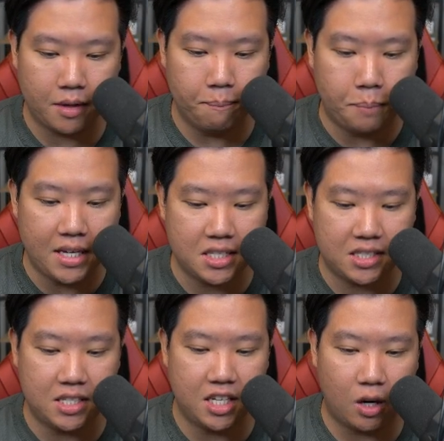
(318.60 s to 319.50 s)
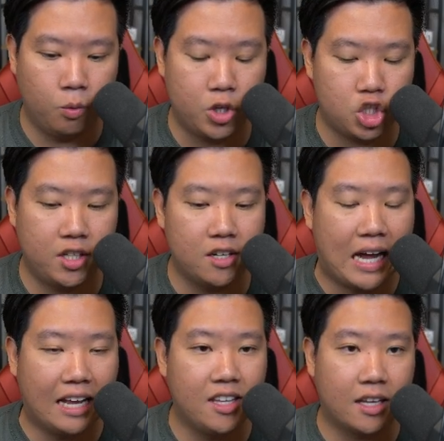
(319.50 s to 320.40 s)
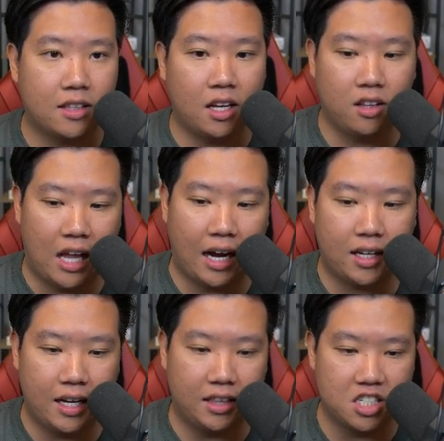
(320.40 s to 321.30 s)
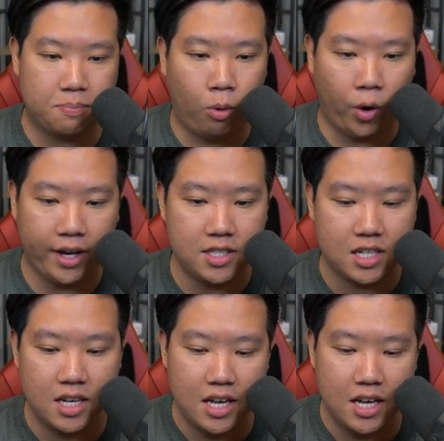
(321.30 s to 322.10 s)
beast in here, which they're not yet unlocked at this point.